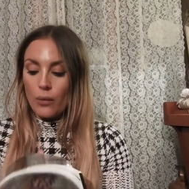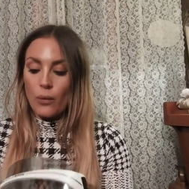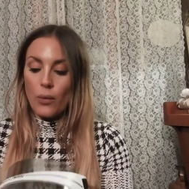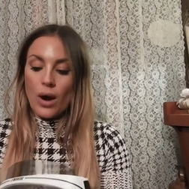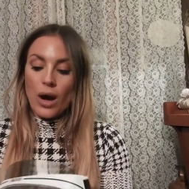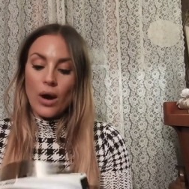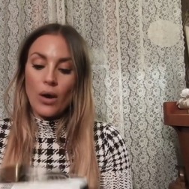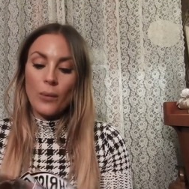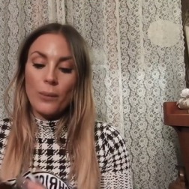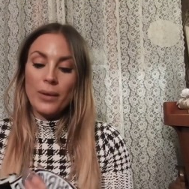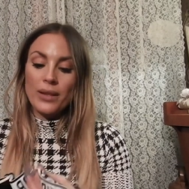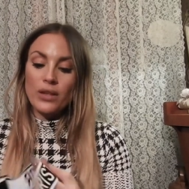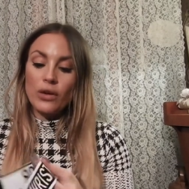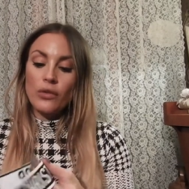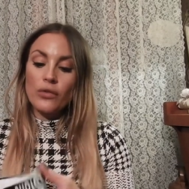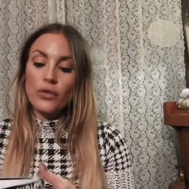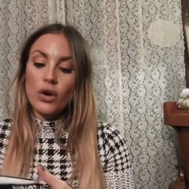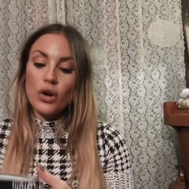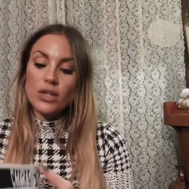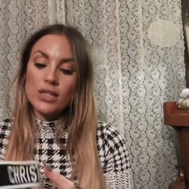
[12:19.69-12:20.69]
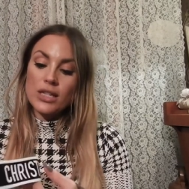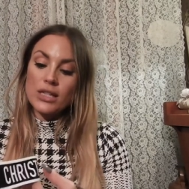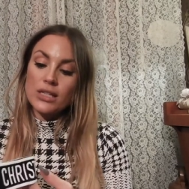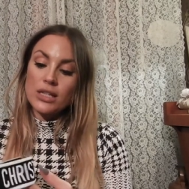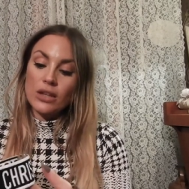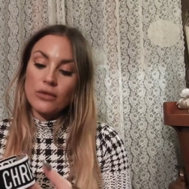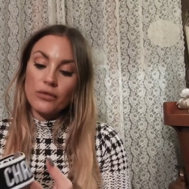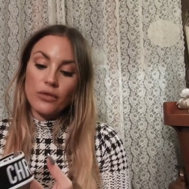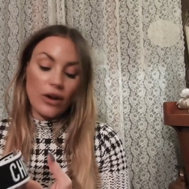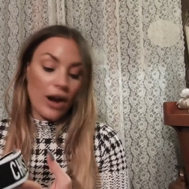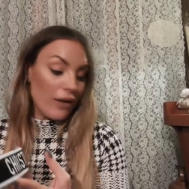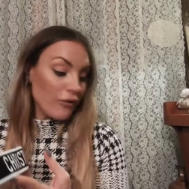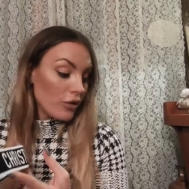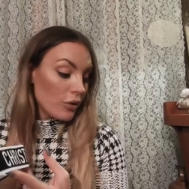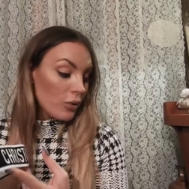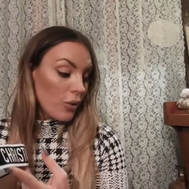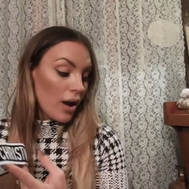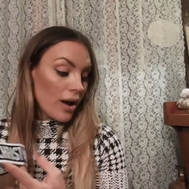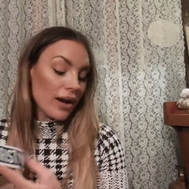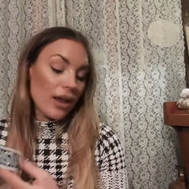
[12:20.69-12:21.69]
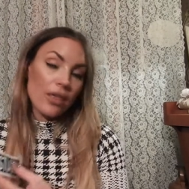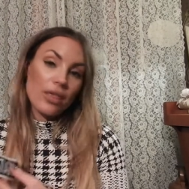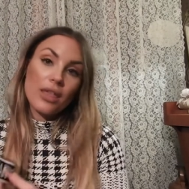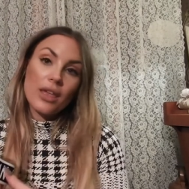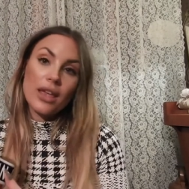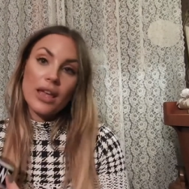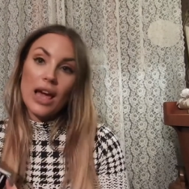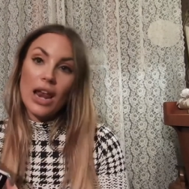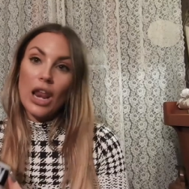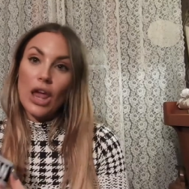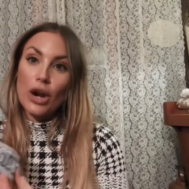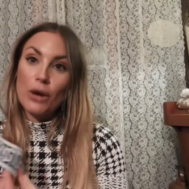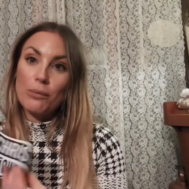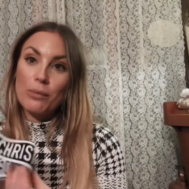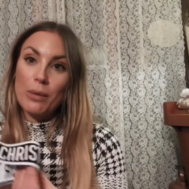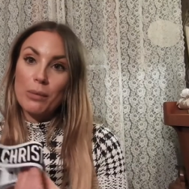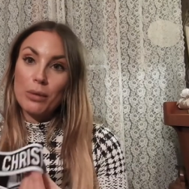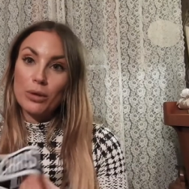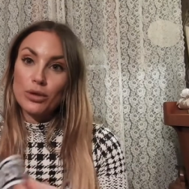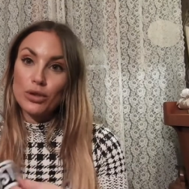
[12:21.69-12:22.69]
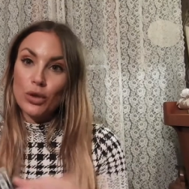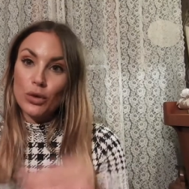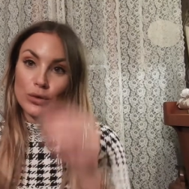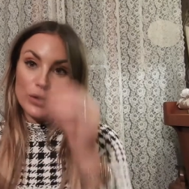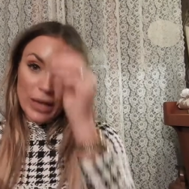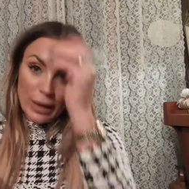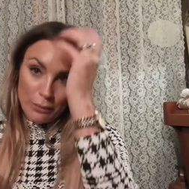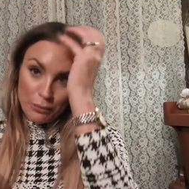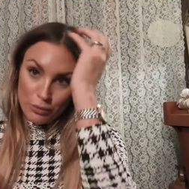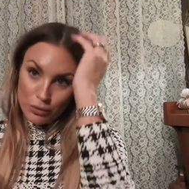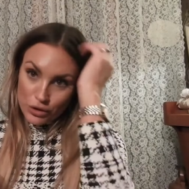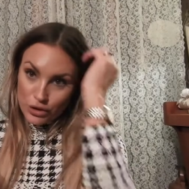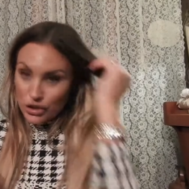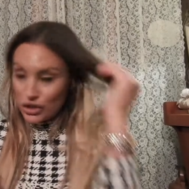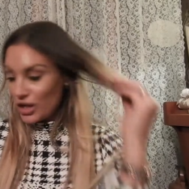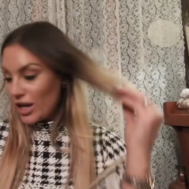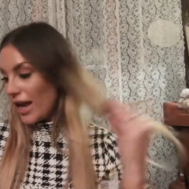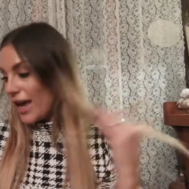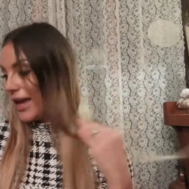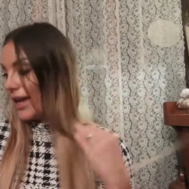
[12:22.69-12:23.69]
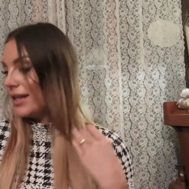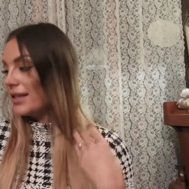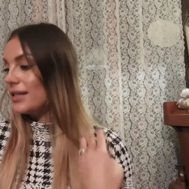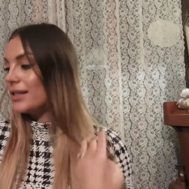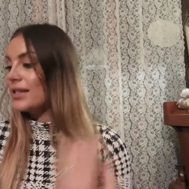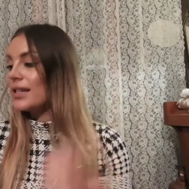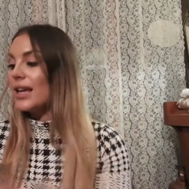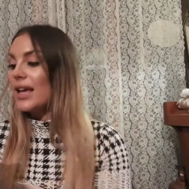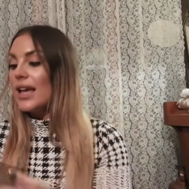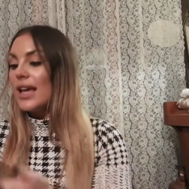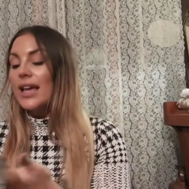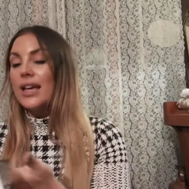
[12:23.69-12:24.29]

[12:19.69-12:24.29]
Wow. But of course it's not for everyone. I think a lot of people don't appreciate